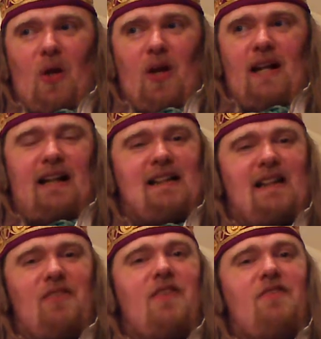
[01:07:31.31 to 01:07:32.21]
getting
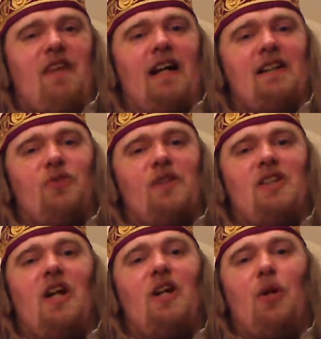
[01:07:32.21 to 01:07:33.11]
the Fae to
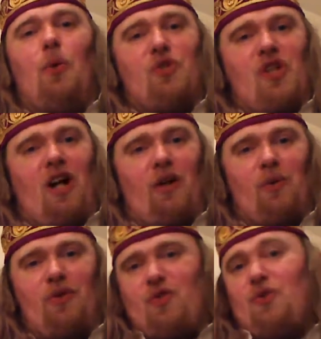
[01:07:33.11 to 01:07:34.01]
return your
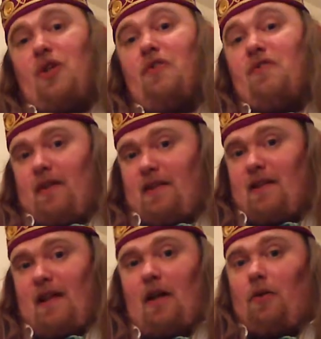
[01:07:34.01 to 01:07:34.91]
child should you find
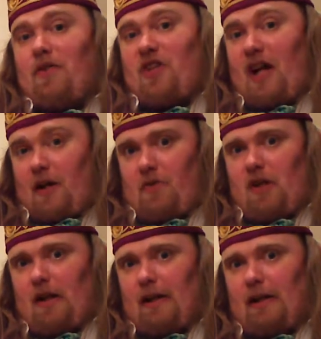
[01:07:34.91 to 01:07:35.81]
that they are a
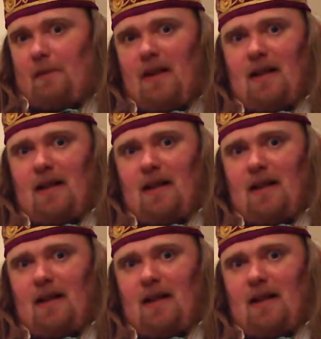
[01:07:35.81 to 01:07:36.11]
changeling.